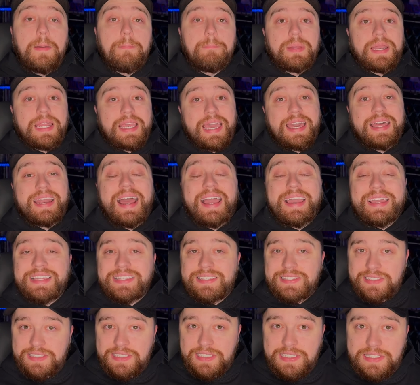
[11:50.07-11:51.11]
But again, I
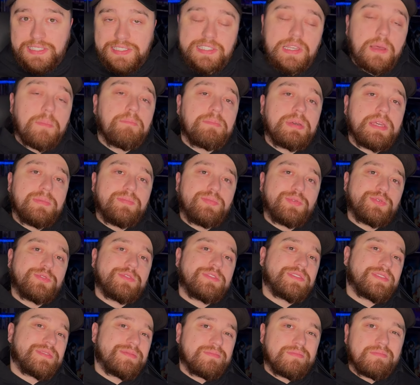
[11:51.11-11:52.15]
can see some
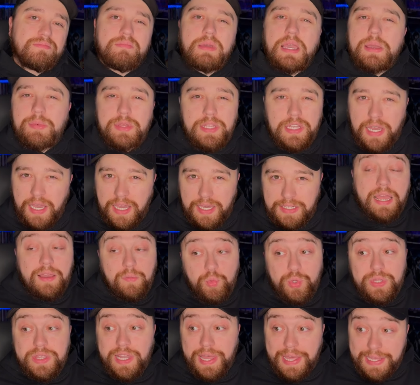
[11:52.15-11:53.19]
people maybe not. I
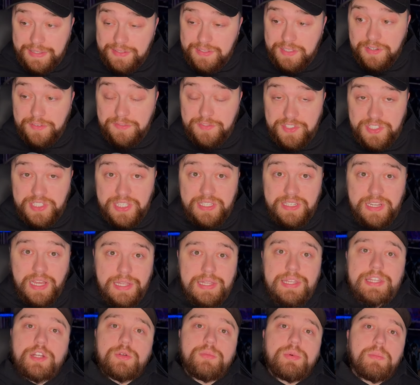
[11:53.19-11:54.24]
would like to have seen a
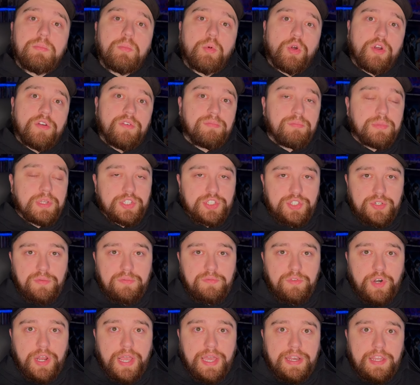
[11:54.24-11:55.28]
little bit more of mission
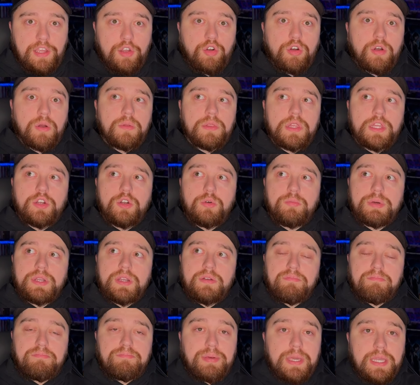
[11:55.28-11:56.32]
variety or a little bit
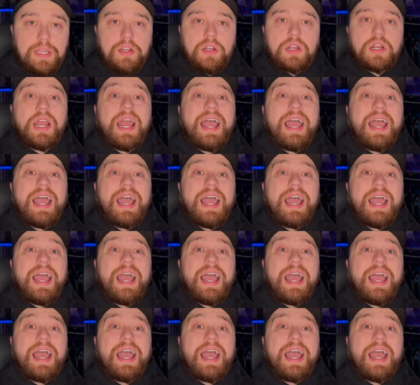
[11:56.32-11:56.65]
of bigger